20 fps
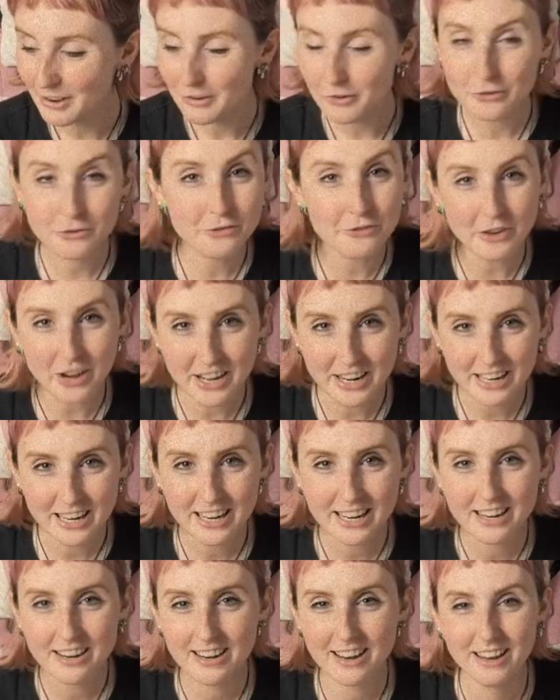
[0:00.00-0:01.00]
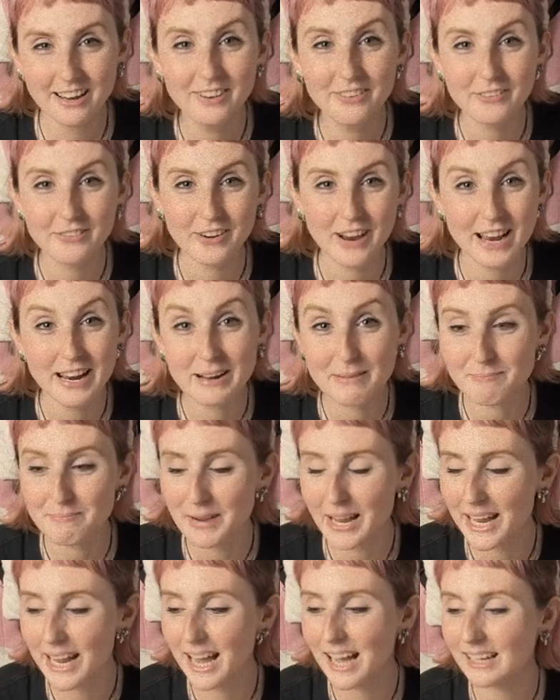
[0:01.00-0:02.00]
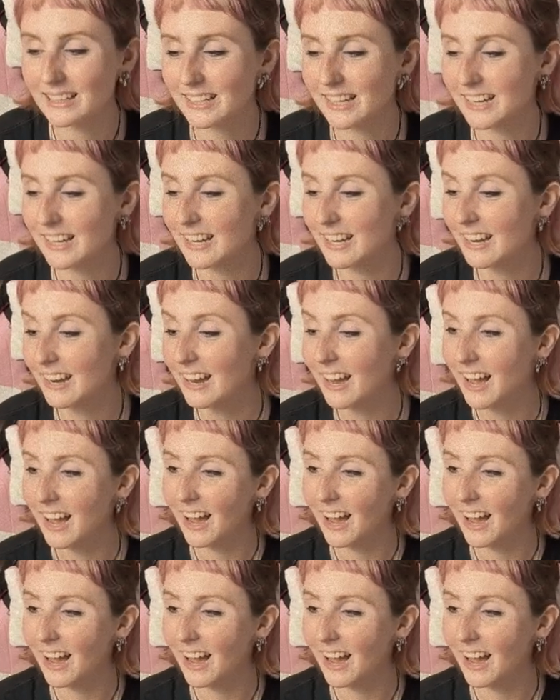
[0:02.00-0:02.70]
funny, right up my alley.